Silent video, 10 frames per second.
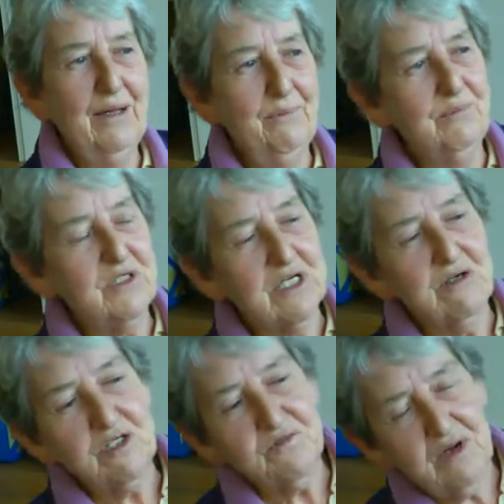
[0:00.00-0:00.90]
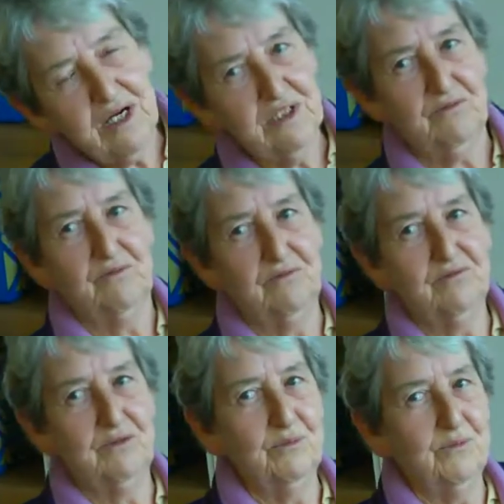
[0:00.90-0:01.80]
um, so it's very different
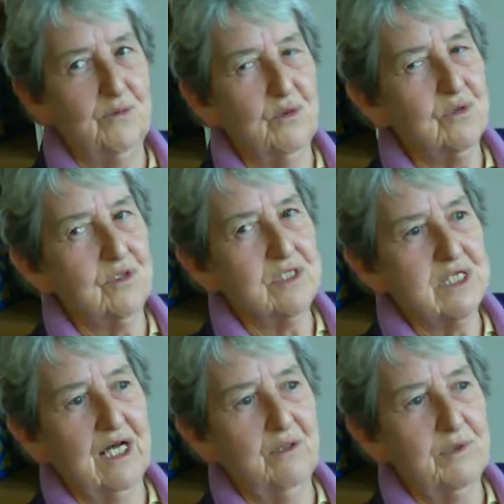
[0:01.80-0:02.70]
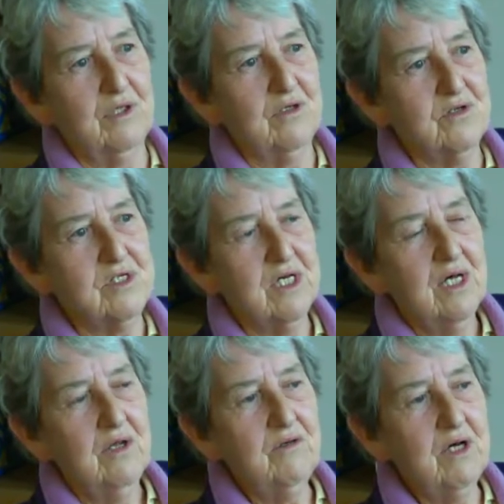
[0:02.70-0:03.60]
from organs now because
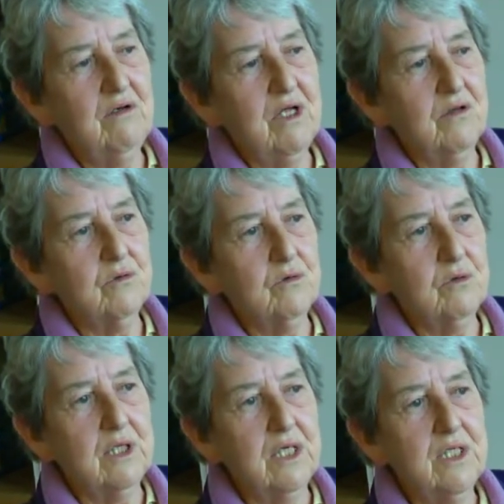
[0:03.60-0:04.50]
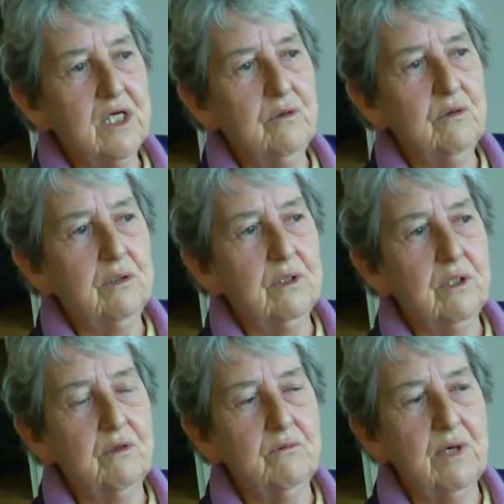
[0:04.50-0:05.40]
the only other organ I know
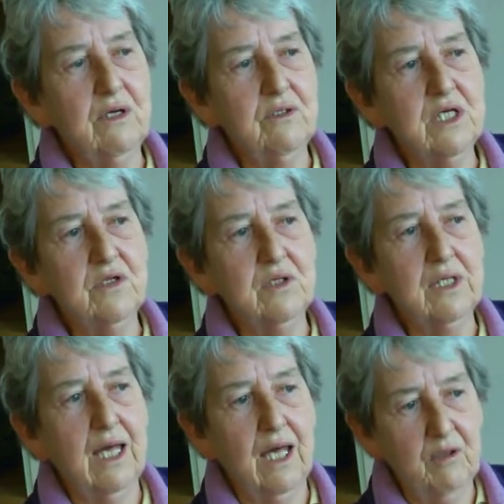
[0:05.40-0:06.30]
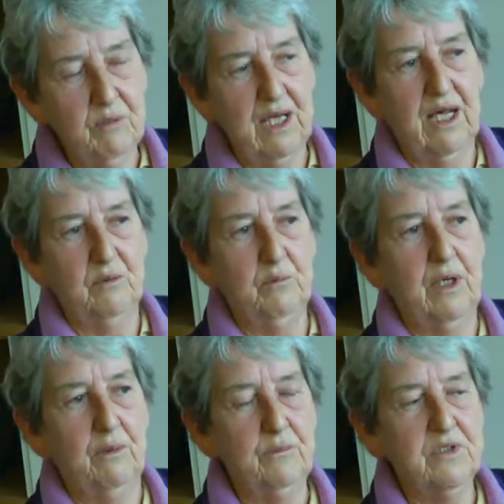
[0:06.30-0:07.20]
around here that can be hand
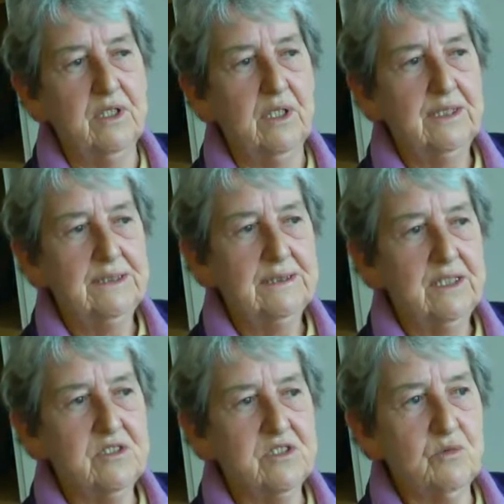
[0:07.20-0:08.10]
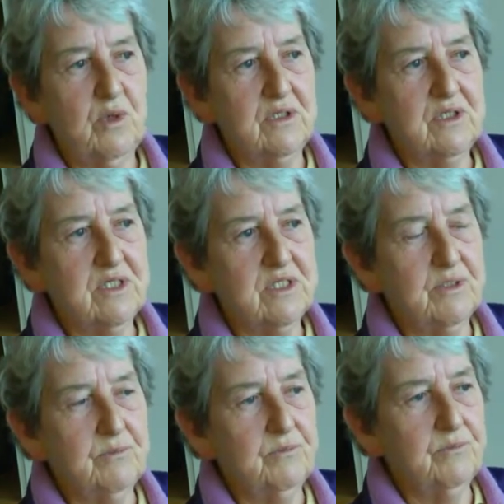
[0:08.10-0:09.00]
pumped is the one at
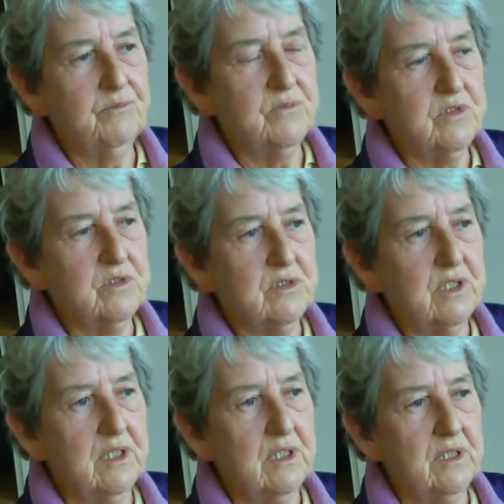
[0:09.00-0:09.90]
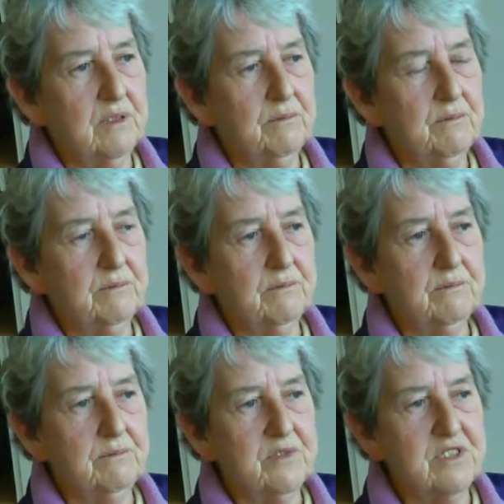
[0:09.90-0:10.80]
um, uh,
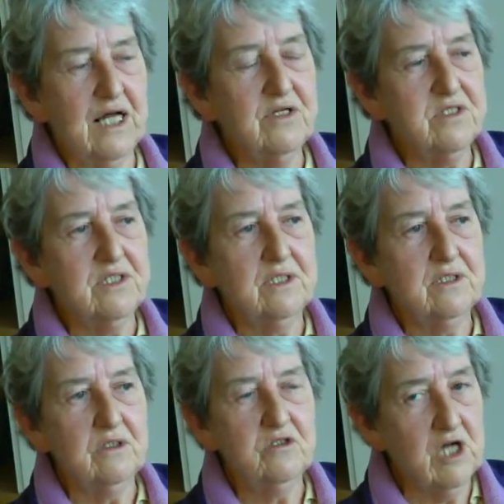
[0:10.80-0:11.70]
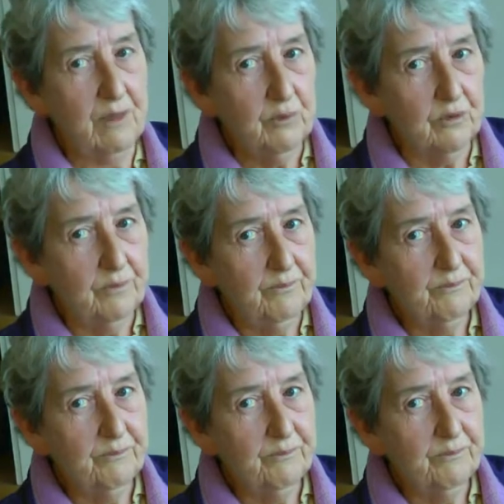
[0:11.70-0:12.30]
Stansted Chapel,